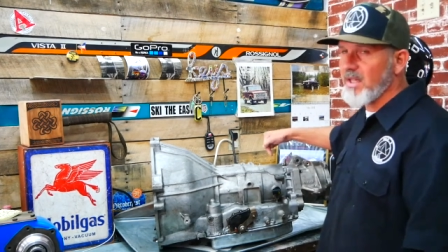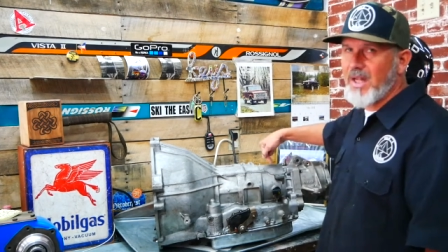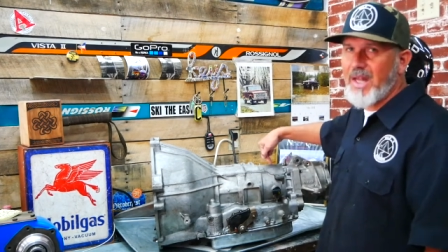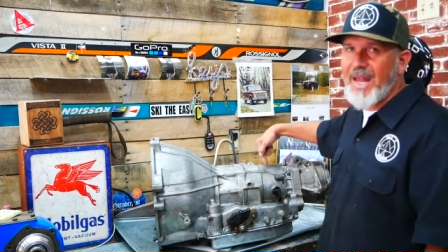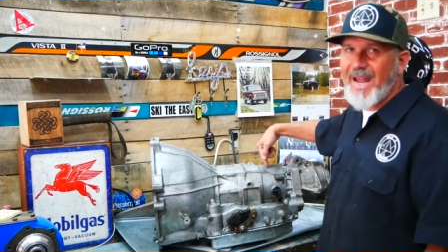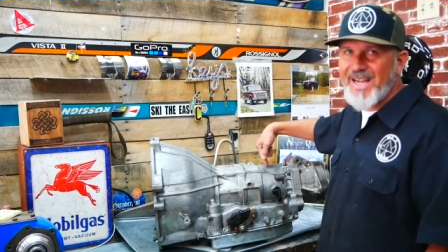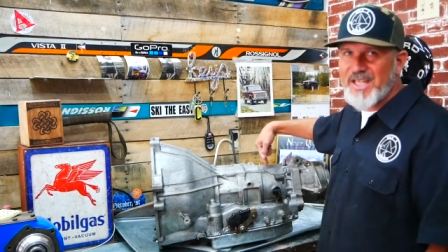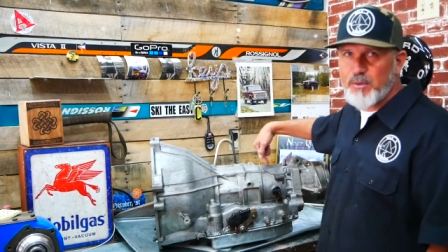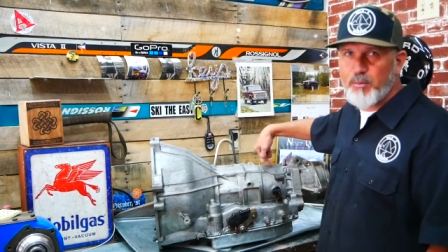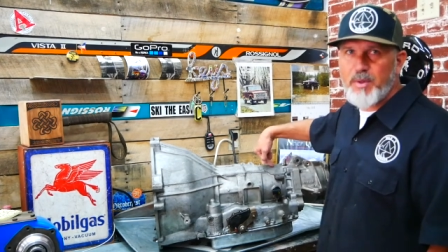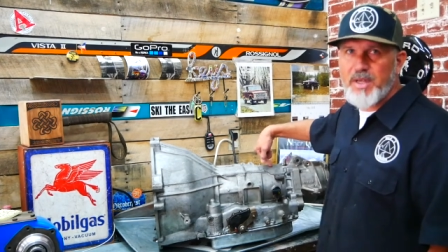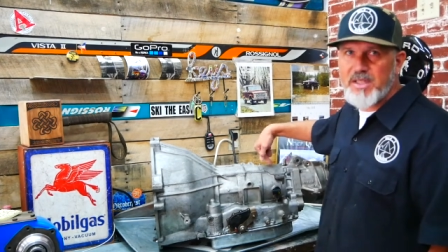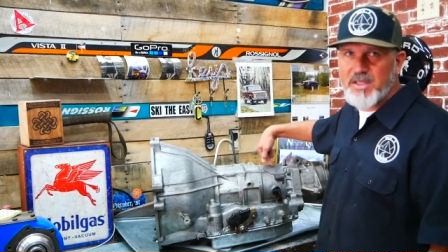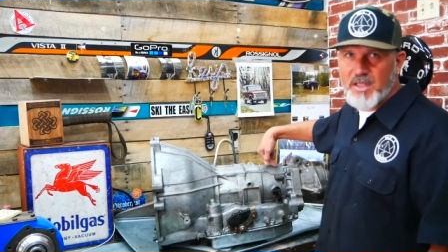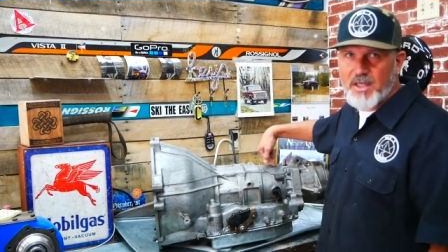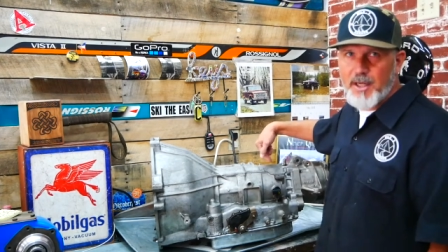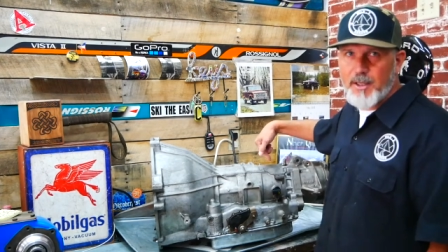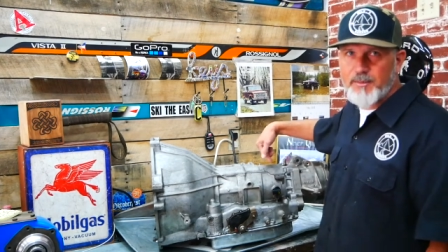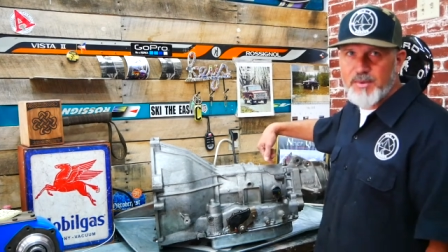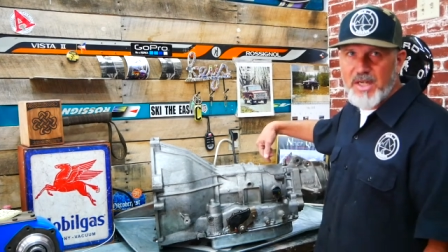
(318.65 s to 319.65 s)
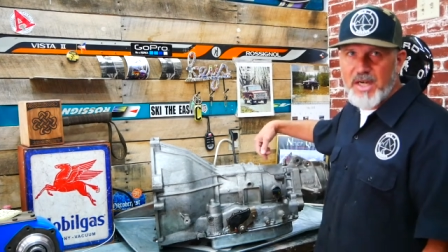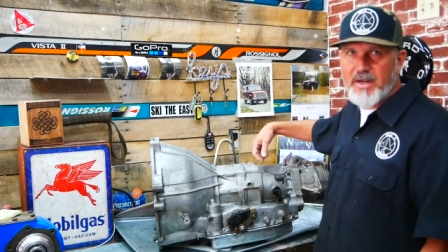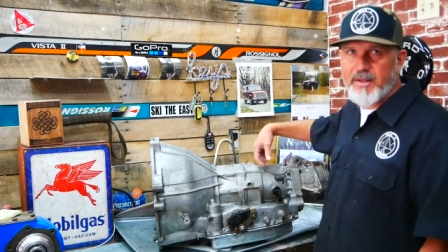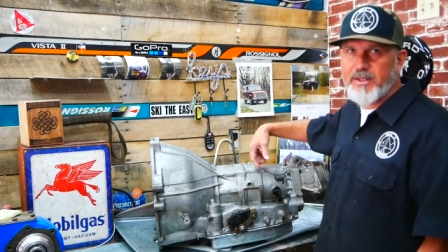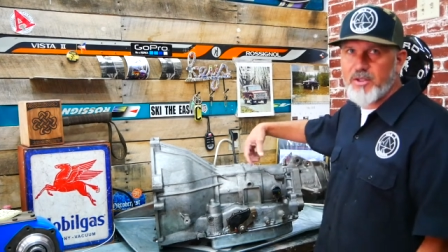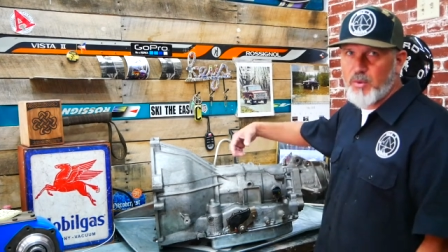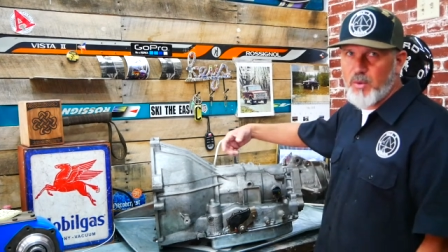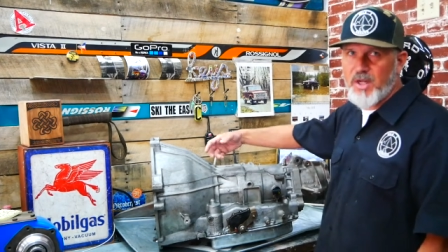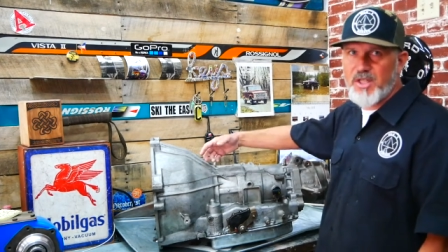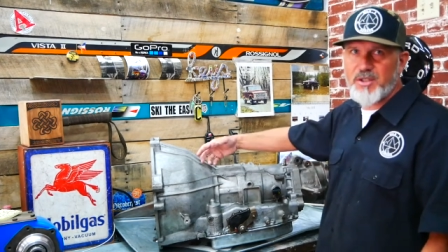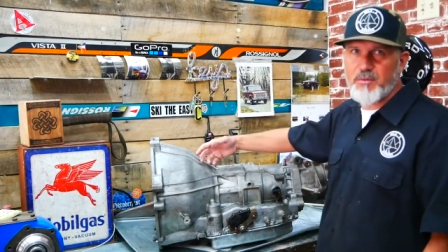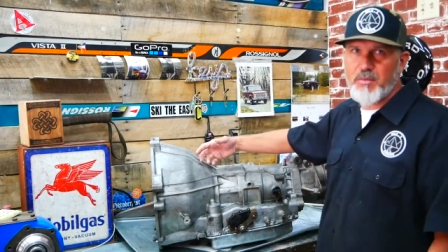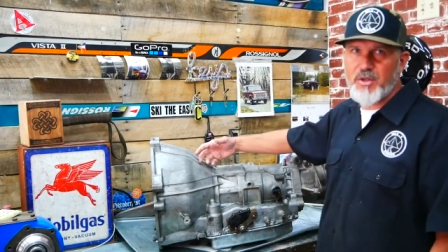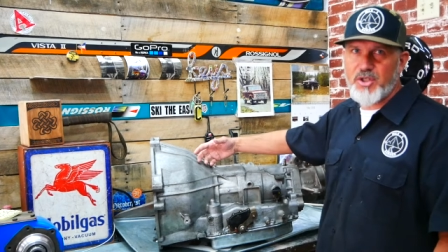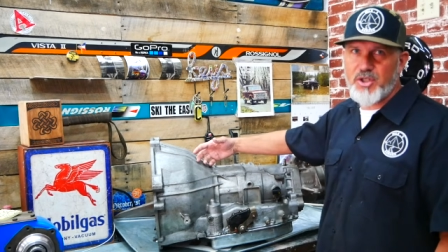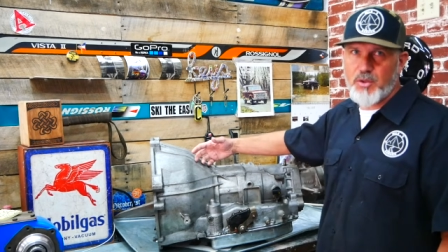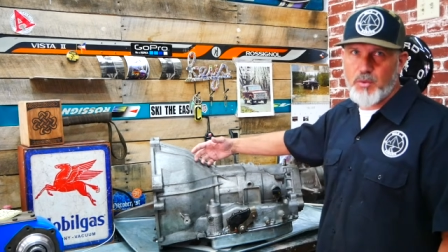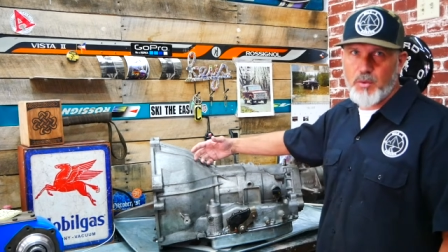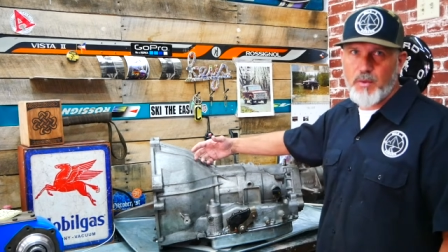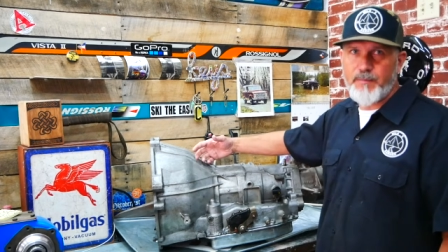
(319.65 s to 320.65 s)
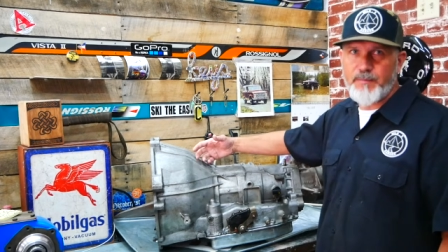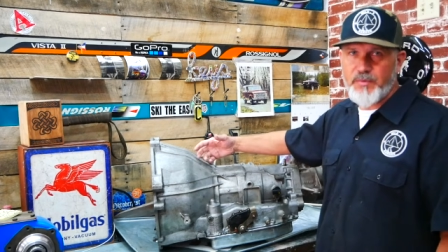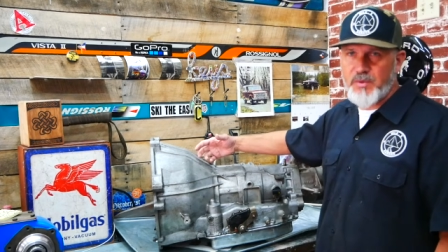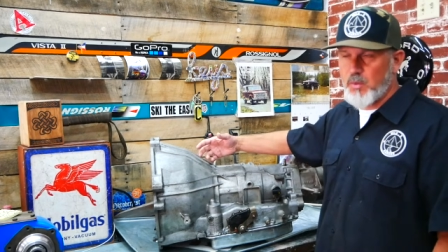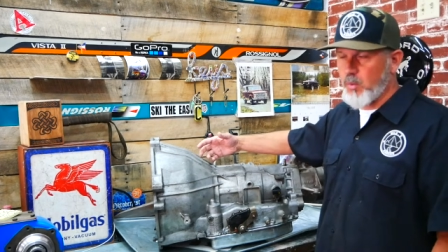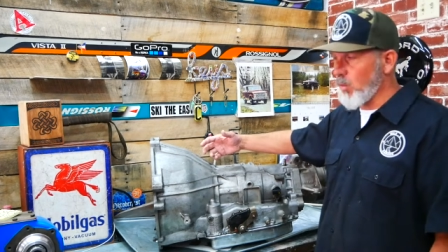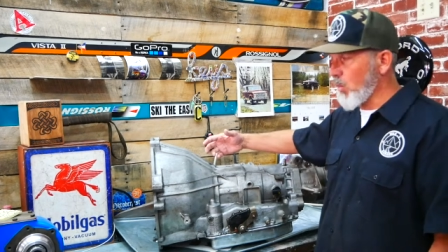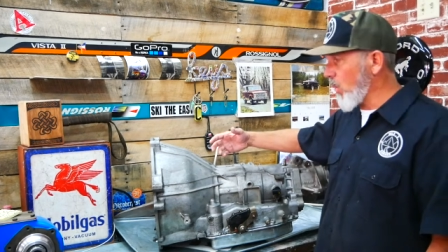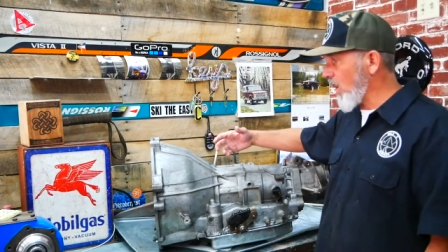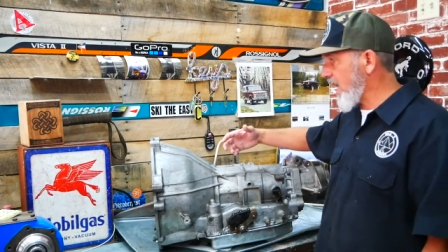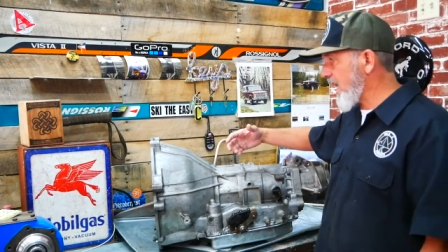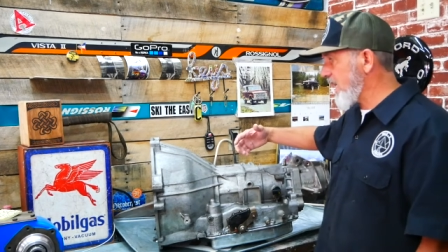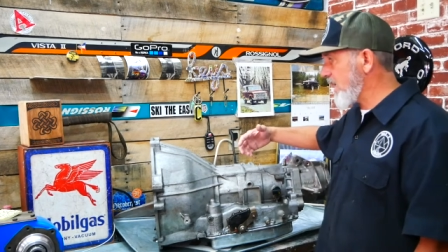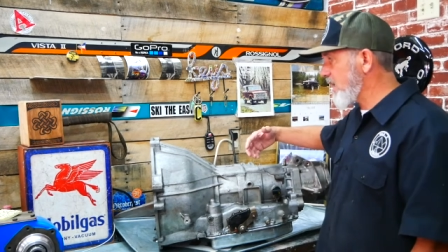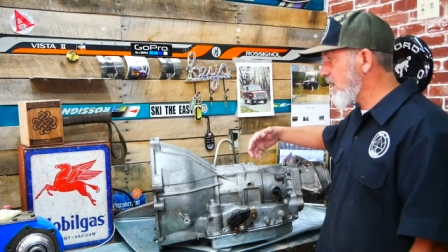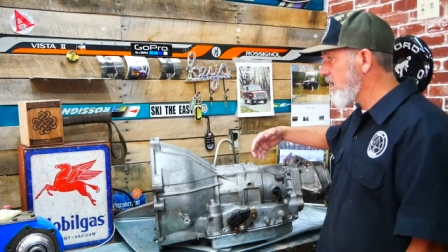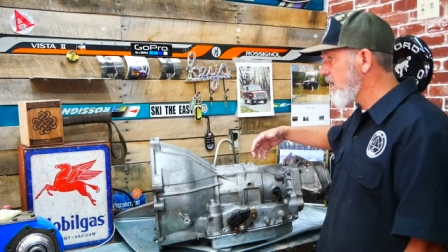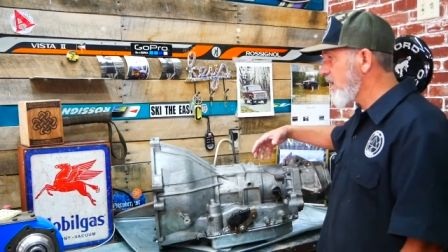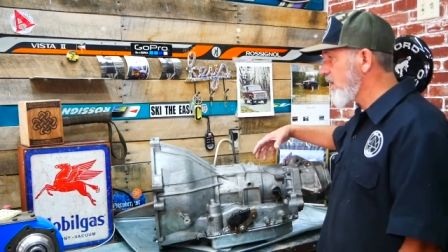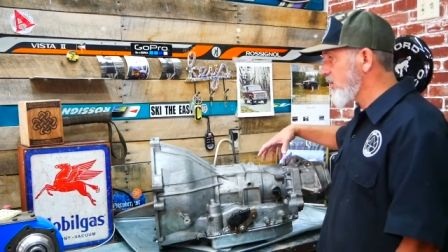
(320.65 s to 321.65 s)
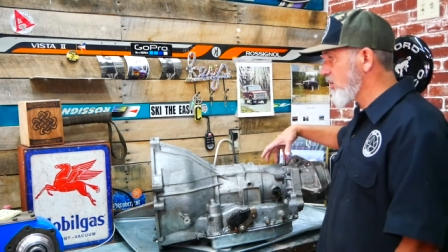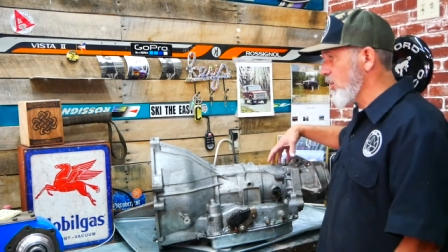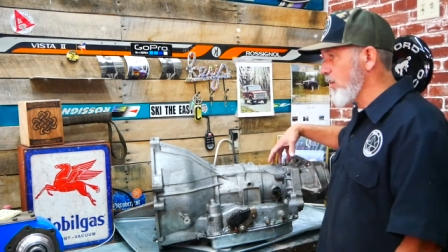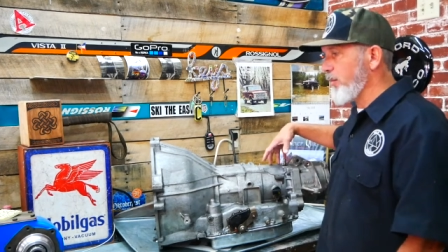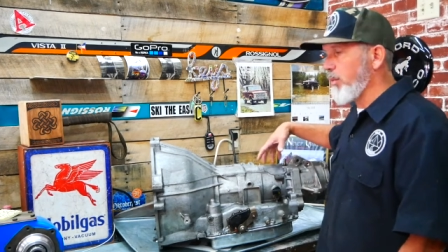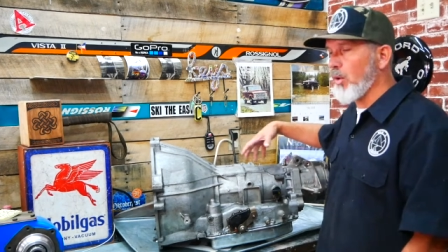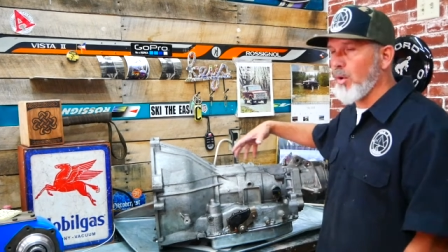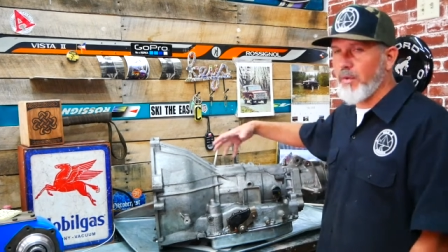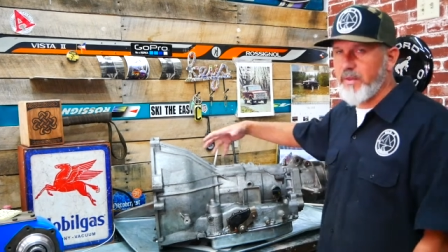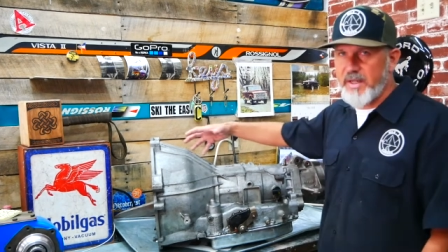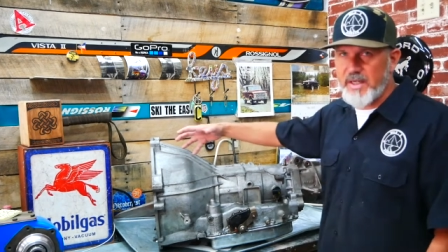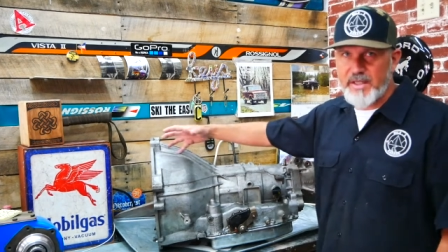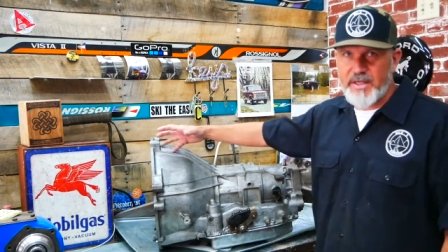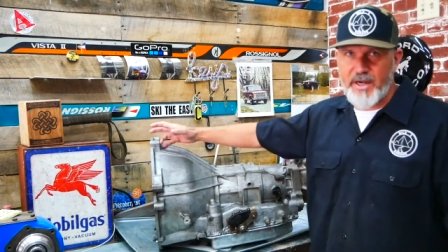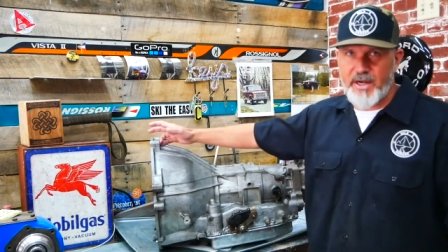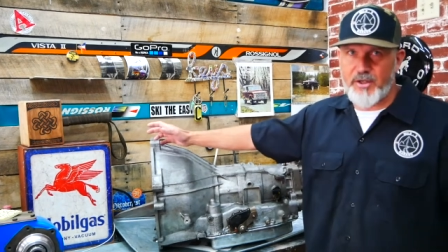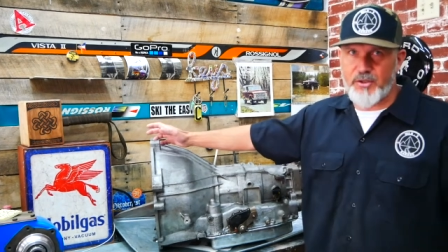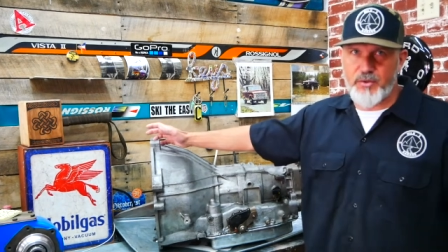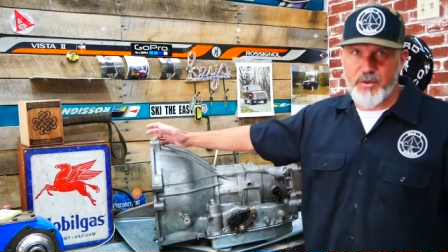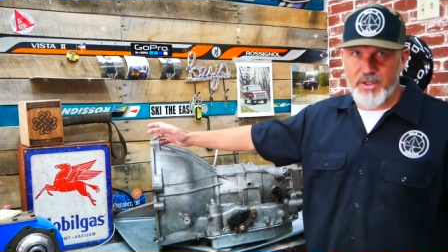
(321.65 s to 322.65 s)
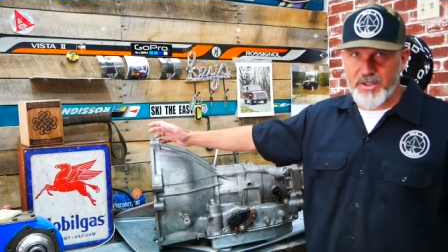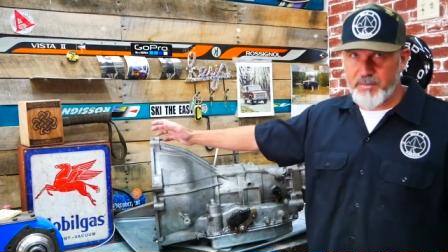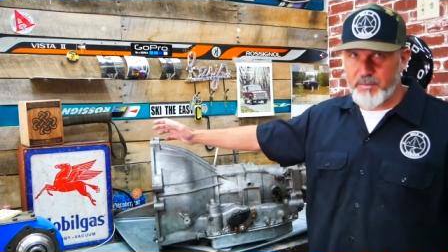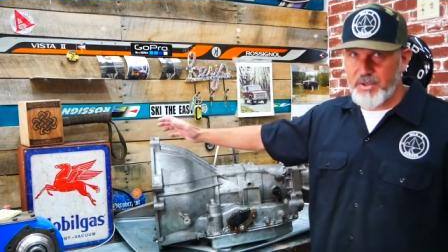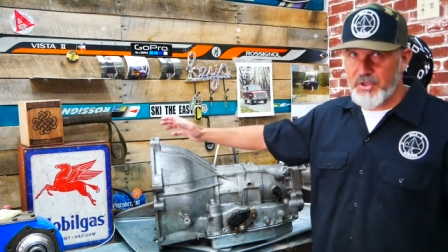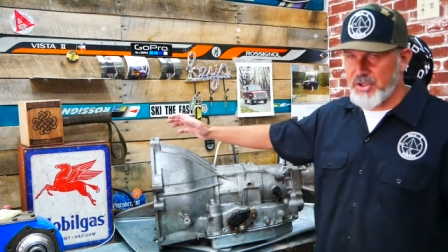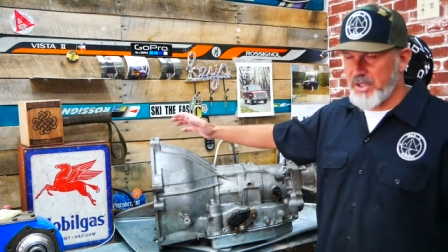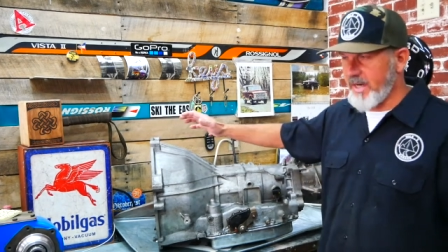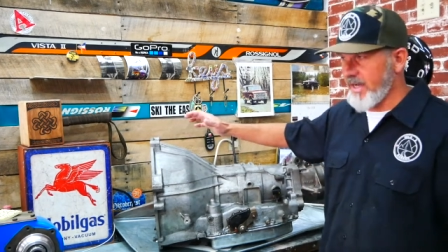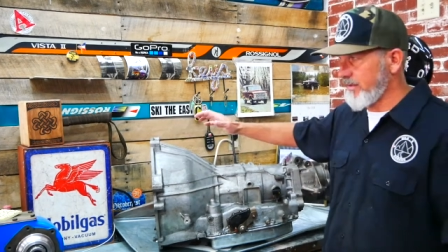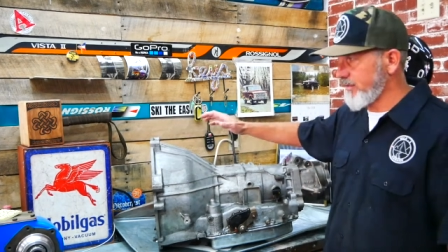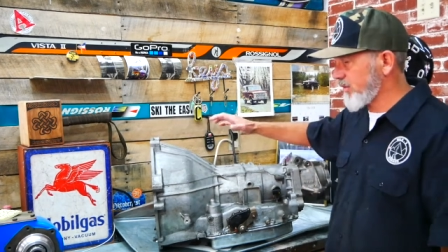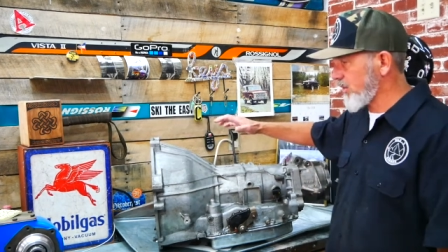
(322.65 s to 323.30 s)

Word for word: last piece that comes out of the transmission when you pull the entire transmission out.